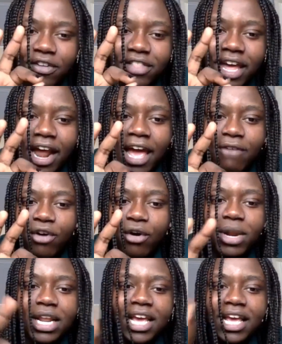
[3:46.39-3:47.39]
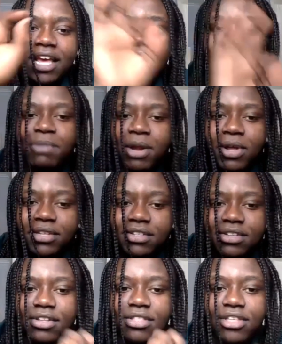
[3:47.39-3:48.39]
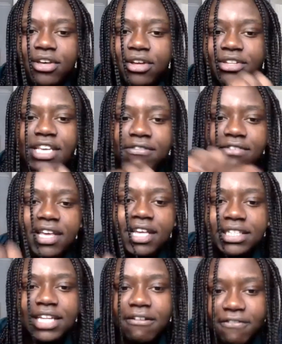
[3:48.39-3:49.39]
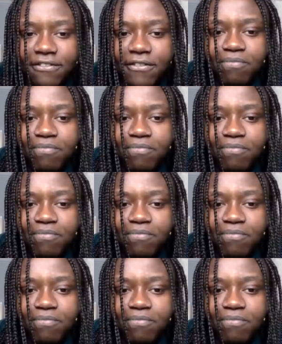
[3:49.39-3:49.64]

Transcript: that I've already experienced, the TV stuff.